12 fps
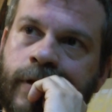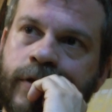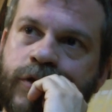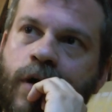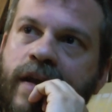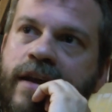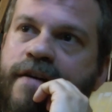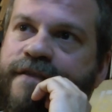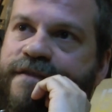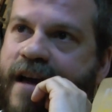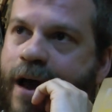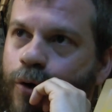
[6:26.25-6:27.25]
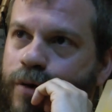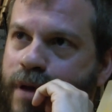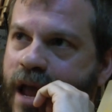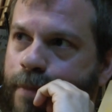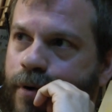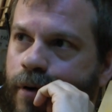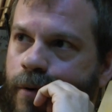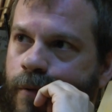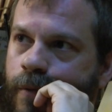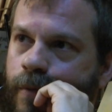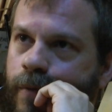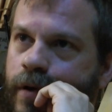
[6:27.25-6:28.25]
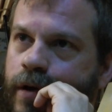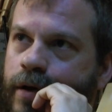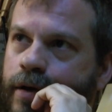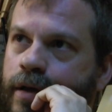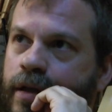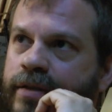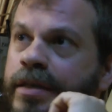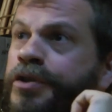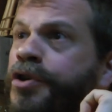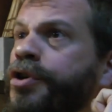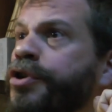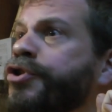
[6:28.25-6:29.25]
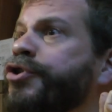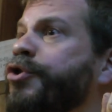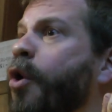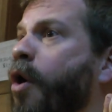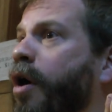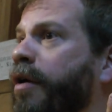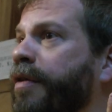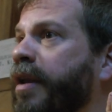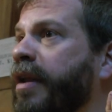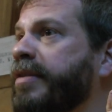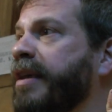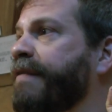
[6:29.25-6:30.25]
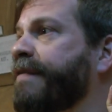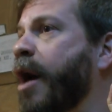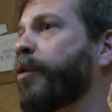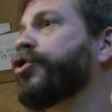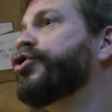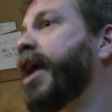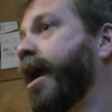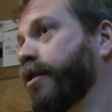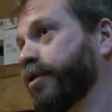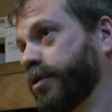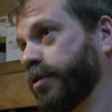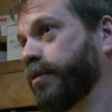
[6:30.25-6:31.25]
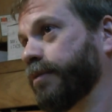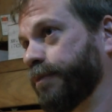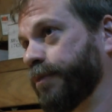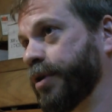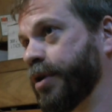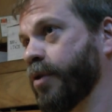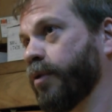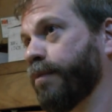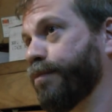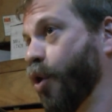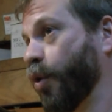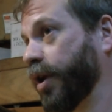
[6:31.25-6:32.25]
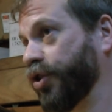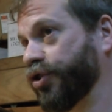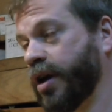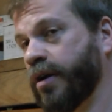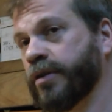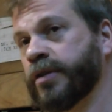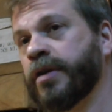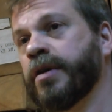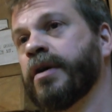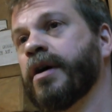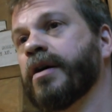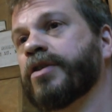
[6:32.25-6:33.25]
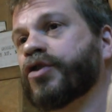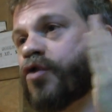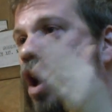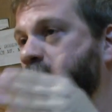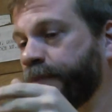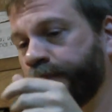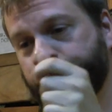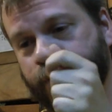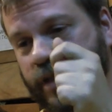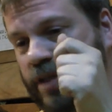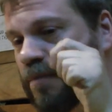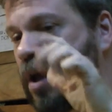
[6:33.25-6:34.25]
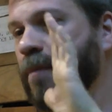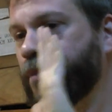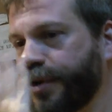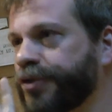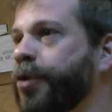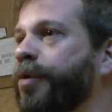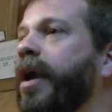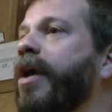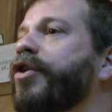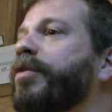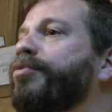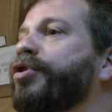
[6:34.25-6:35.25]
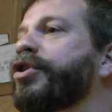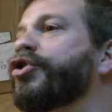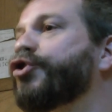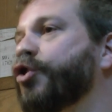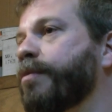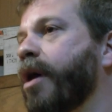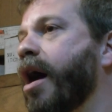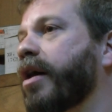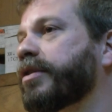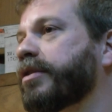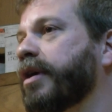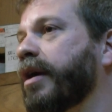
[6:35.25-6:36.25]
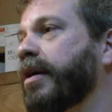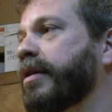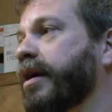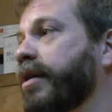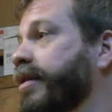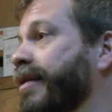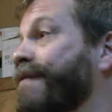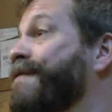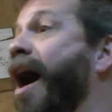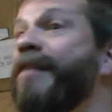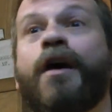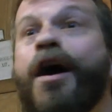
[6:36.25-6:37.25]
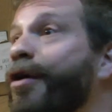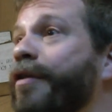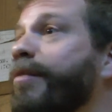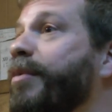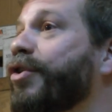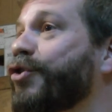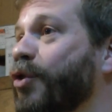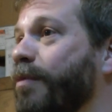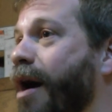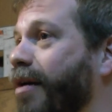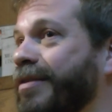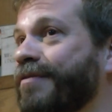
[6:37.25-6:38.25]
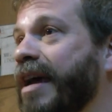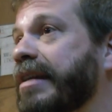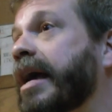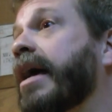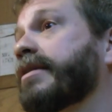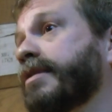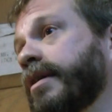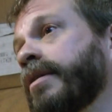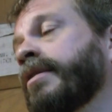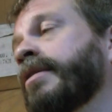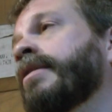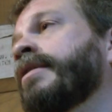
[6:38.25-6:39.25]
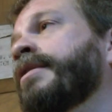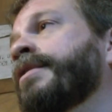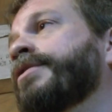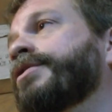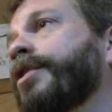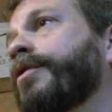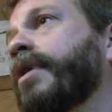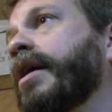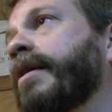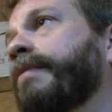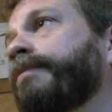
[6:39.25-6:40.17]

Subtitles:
So I love found paper. It's easier to store than, let's say, found chairs, you know, broken chairs. A scrap piece of paper, it's okay. You can put it in a shoebox, and you get 500 of them in a shoebox. It's fantastic. So